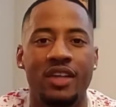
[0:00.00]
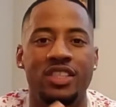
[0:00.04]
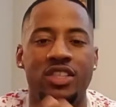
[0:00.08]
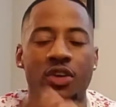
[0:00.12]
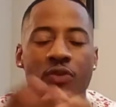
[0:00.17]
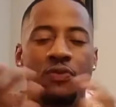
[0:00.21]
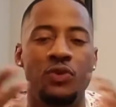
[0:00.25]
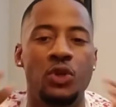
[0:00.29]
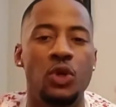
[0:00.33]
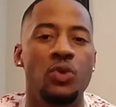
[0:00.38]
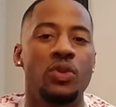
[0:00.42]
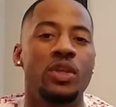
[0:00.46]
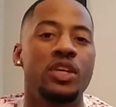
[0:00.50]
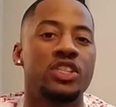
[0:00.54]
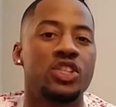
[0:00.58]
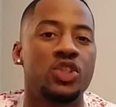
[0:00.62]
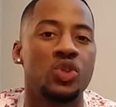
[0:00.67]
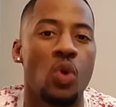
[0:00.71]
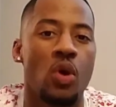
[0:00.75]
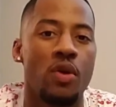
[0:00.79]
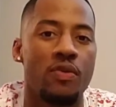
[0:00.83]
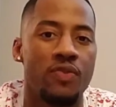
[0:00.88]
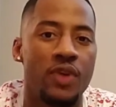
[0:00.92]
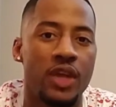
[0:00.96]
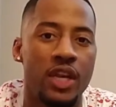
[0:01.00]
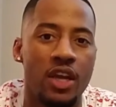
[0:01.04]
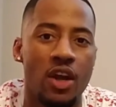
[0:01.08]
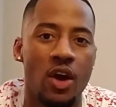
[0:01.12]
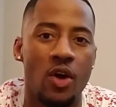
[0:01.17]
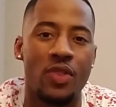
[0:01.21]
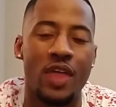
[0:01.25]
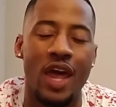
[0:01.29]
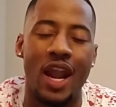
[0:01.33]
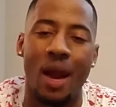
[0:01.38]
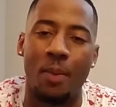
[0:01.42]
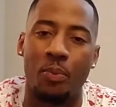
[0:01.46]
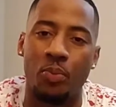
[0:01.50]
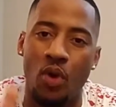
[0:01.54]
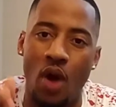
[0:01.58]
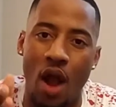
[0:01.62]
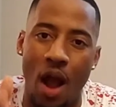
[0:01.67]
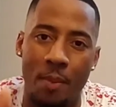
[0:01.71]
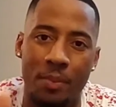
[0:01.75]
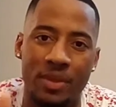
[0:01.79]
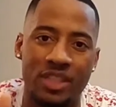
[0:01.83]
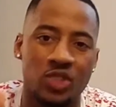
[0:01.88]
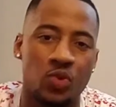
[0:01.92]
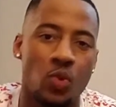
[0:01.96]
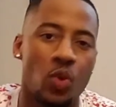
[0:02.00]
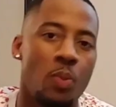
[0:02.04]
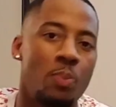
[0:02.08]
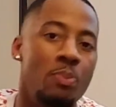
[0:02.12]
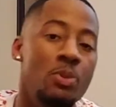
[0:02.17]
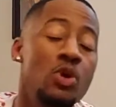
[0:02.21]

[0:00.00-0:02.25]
to view this short video that I promise will